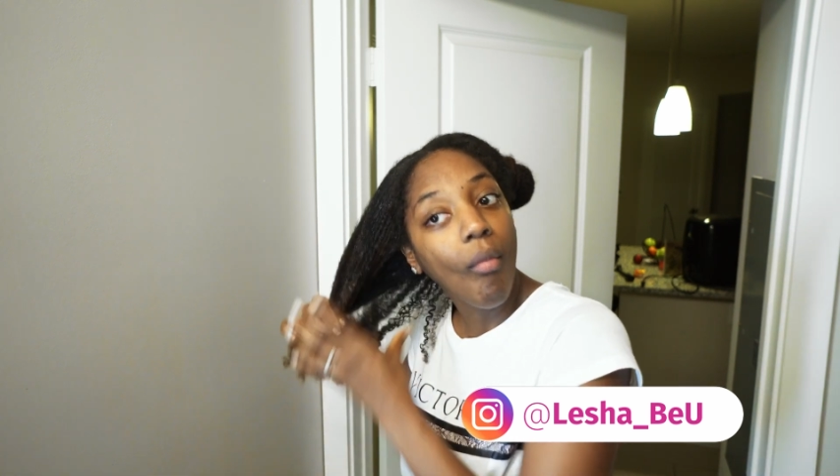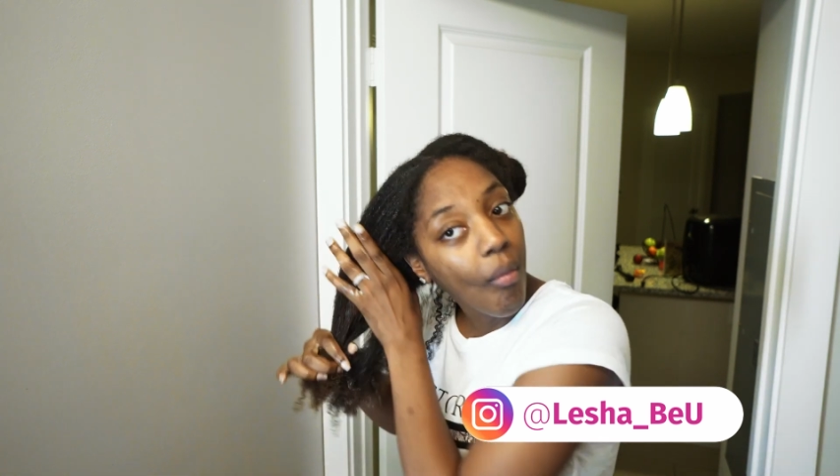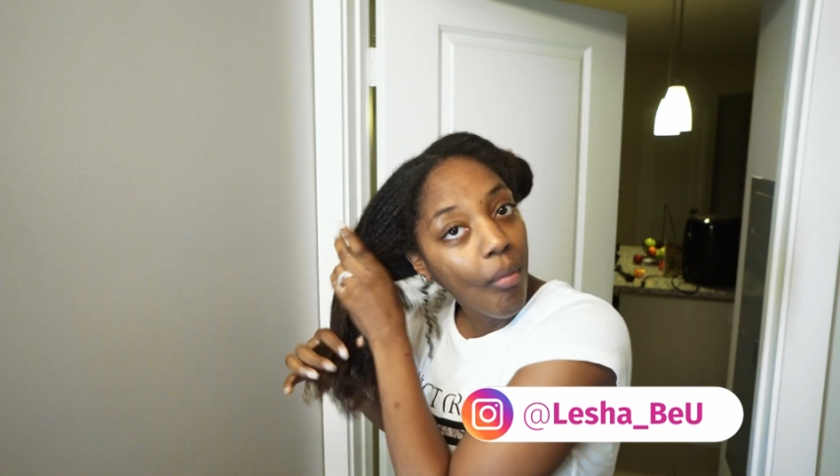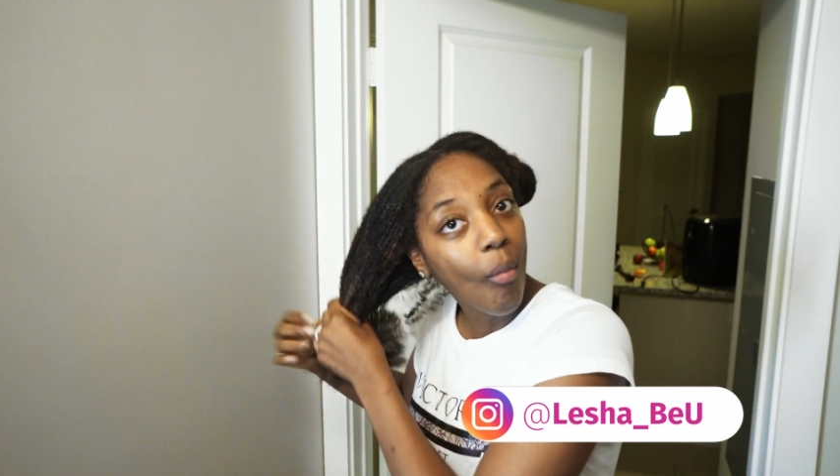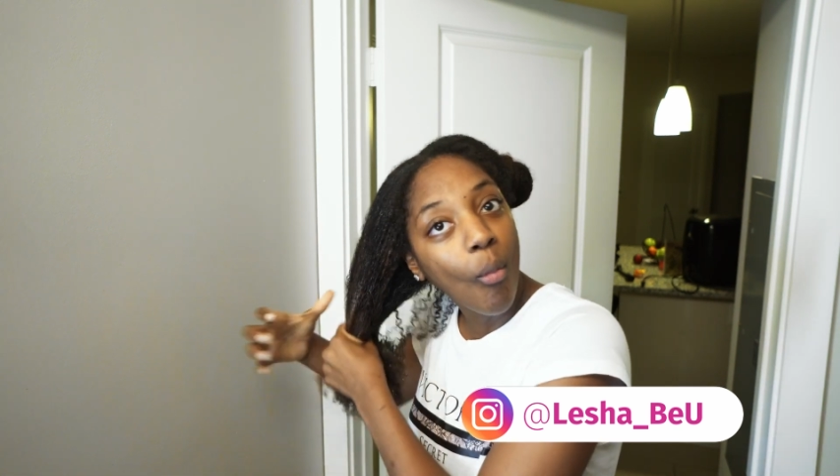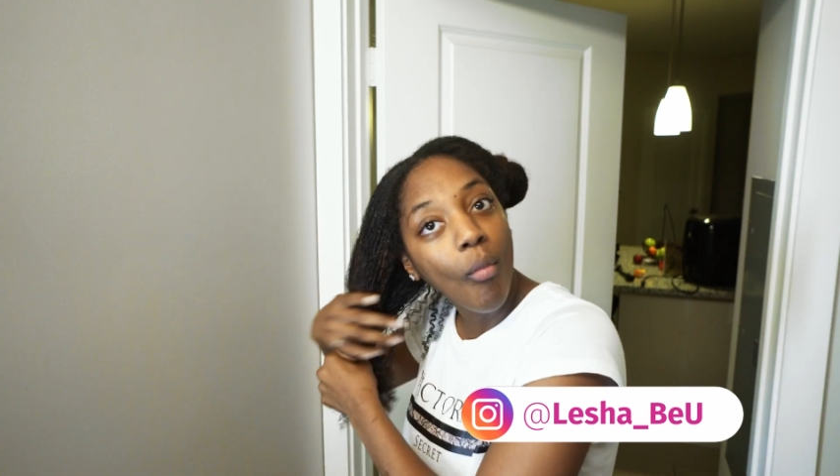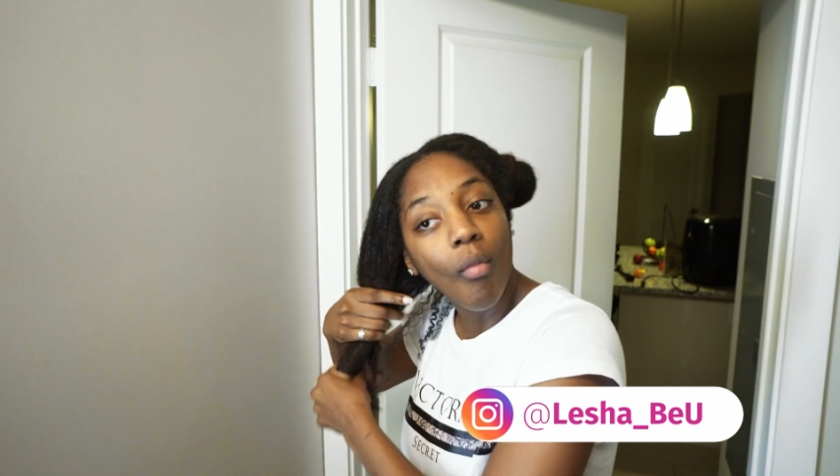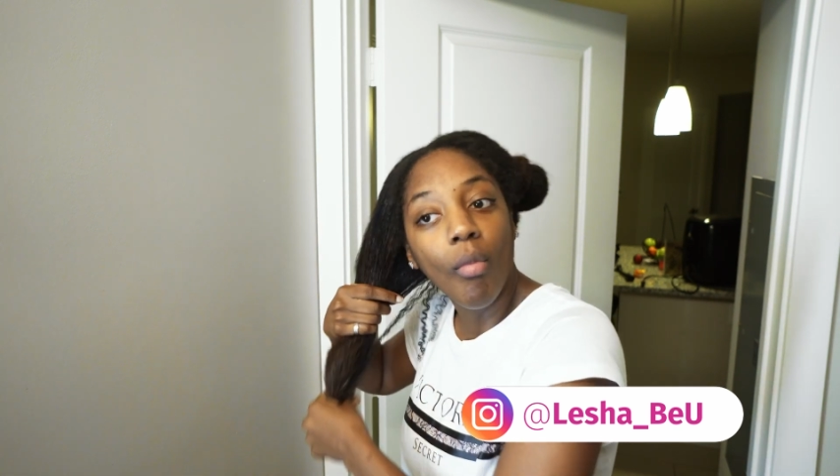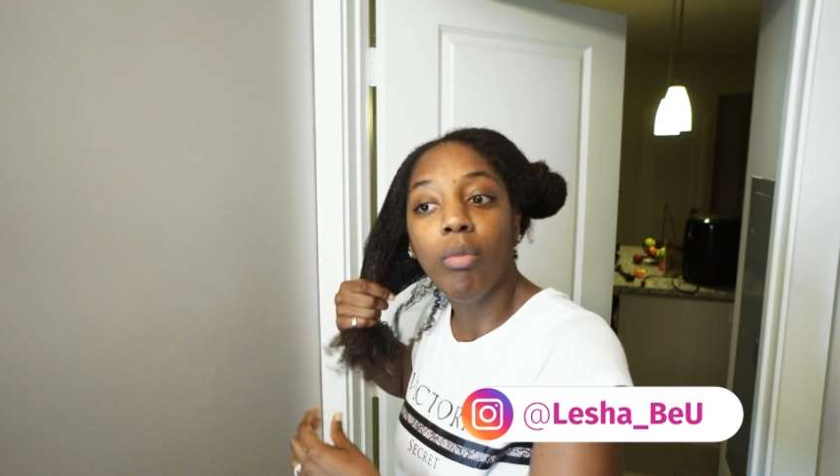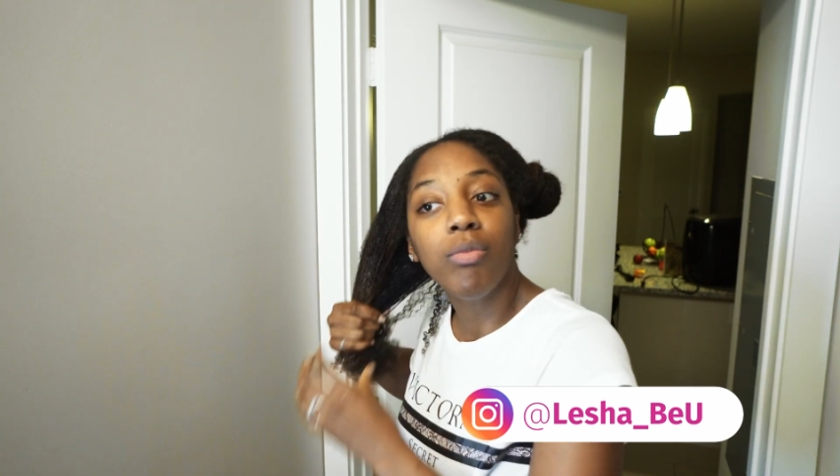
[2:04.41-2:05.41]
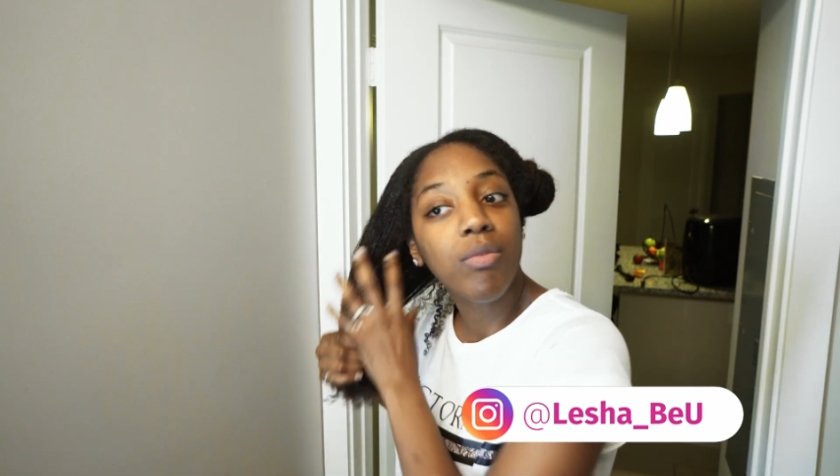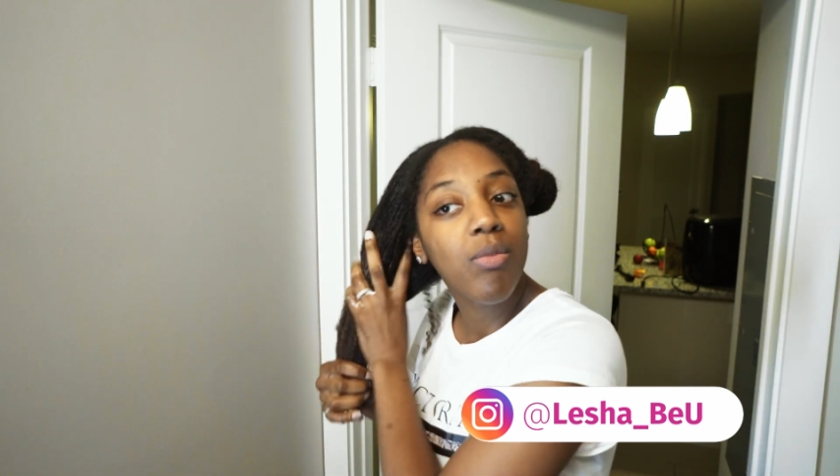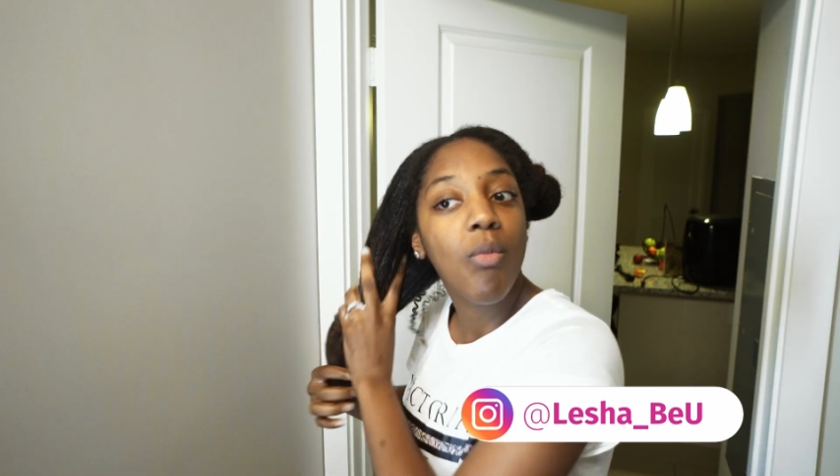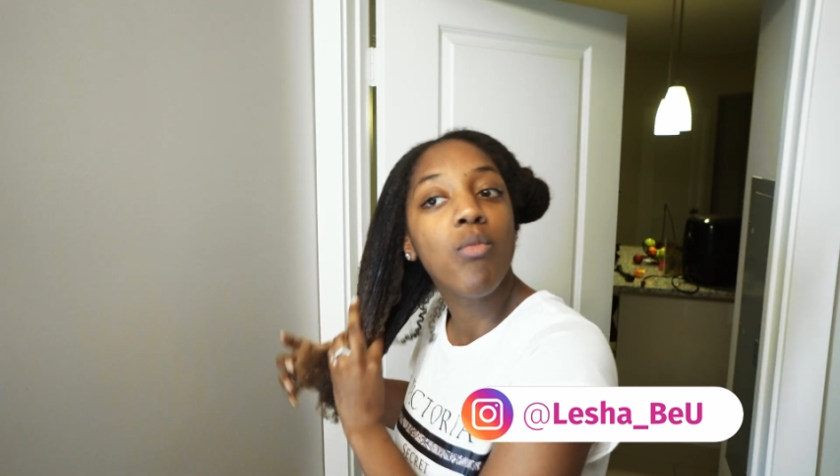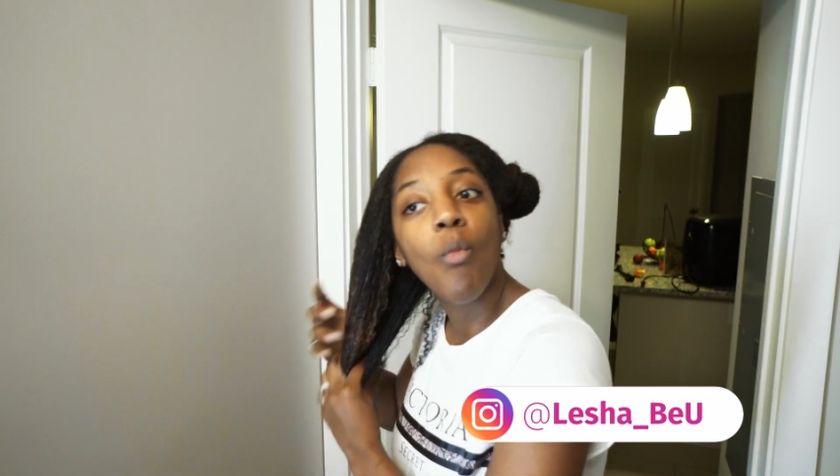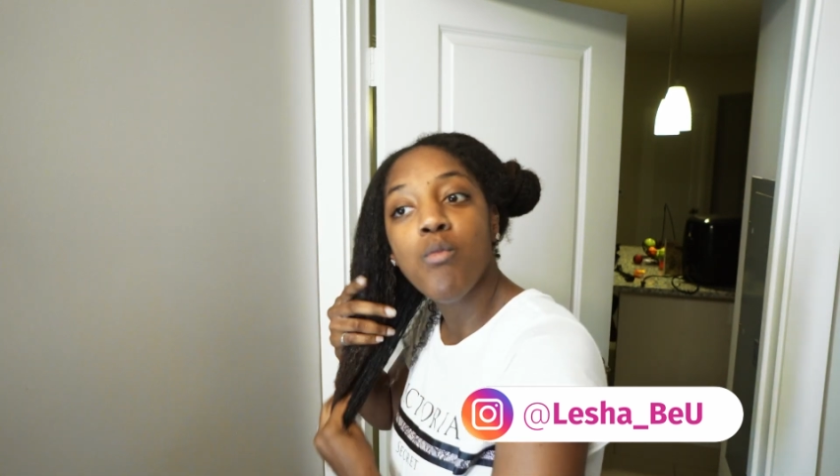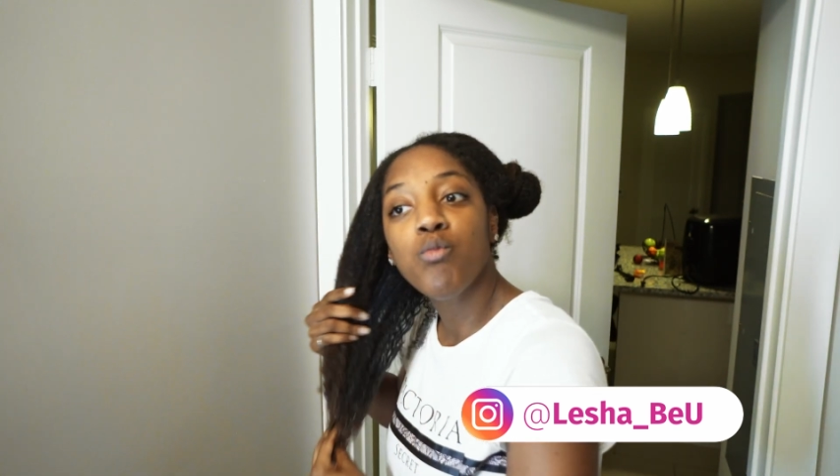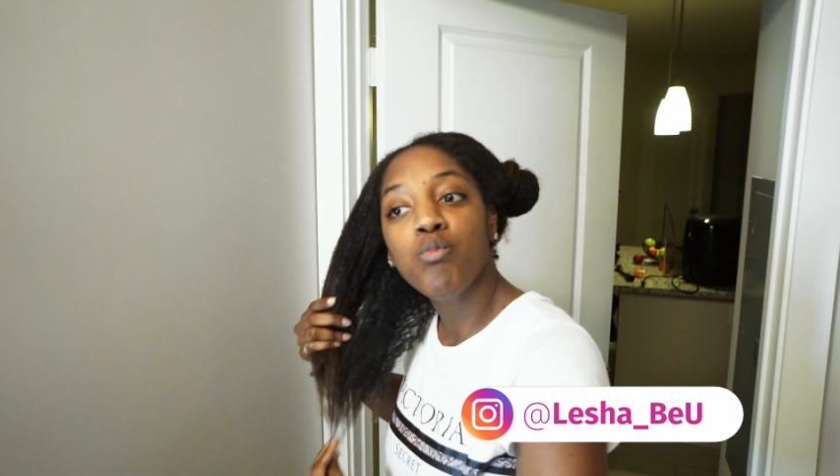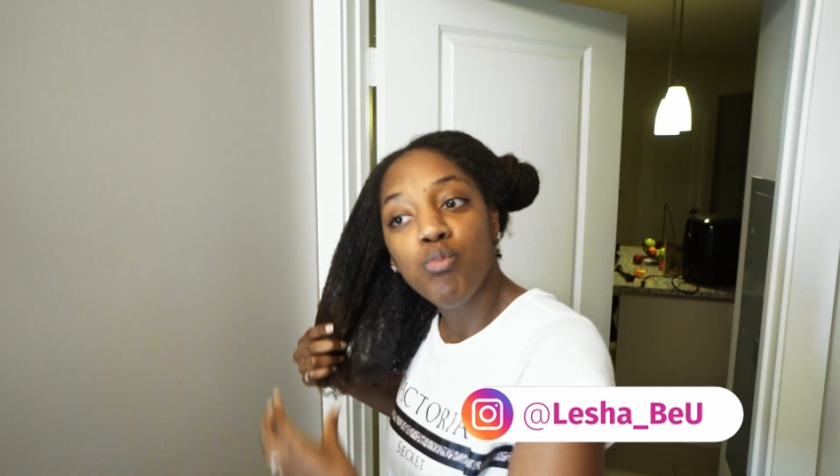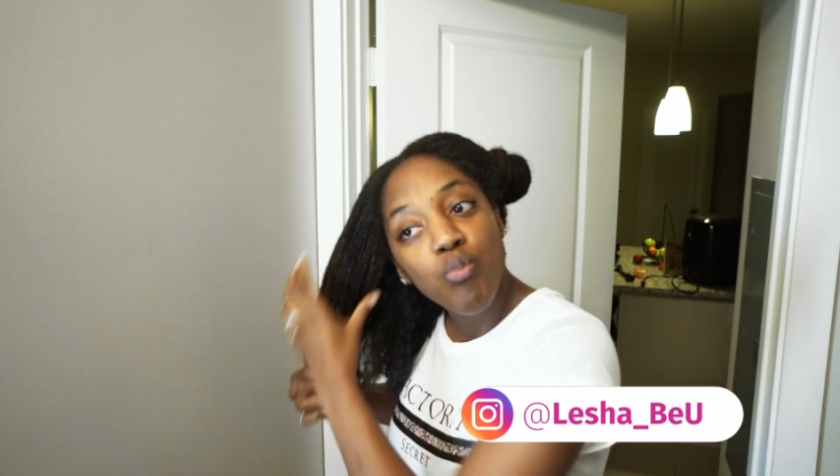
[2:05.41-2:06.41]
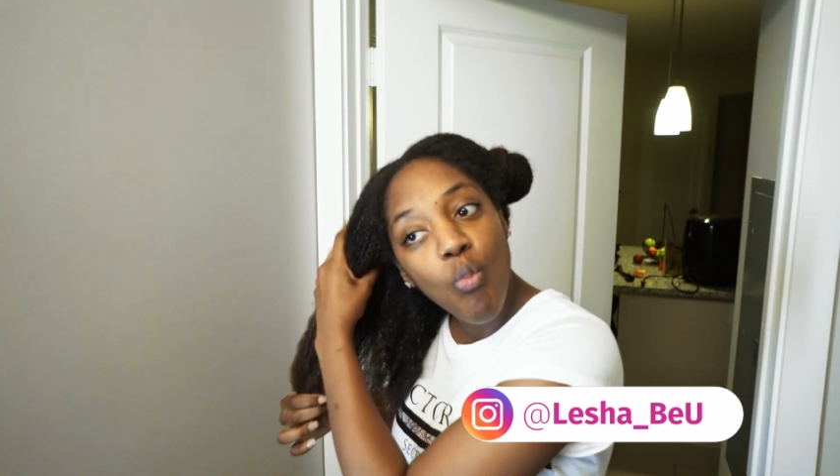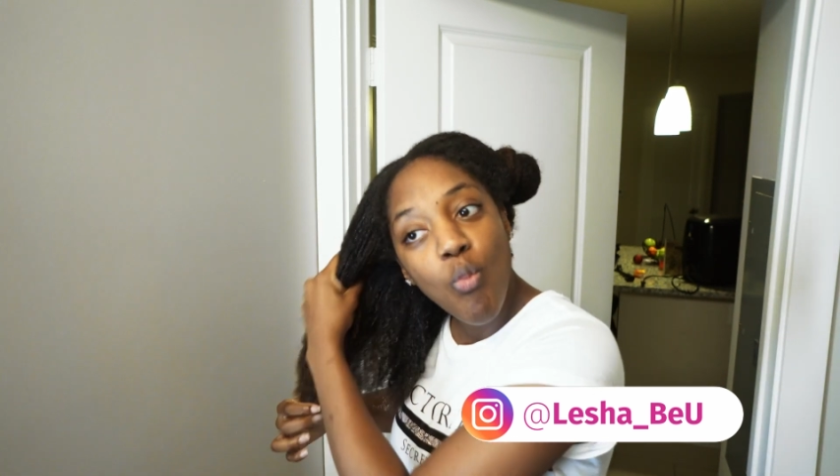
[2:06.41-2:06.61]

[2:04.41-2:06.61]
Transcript: So I'm just gonna apply that